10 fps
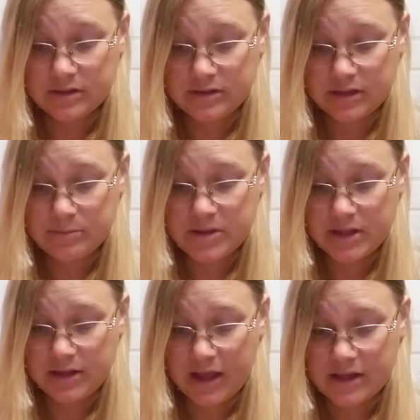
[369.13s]
Dim the
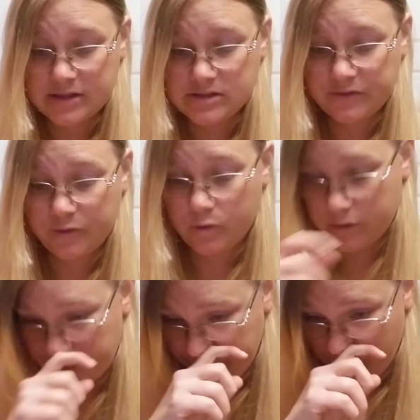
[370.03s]
lights for
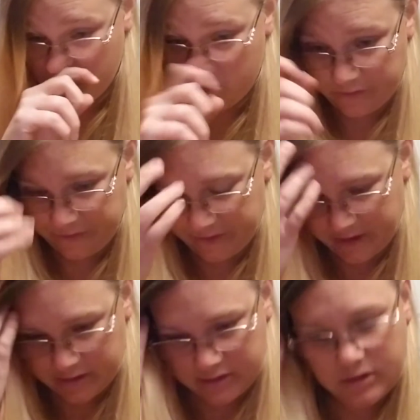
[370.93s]
the full
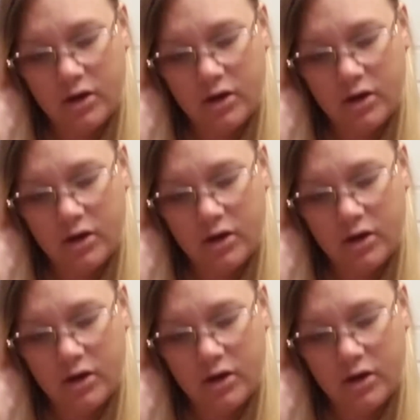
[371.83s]
effect.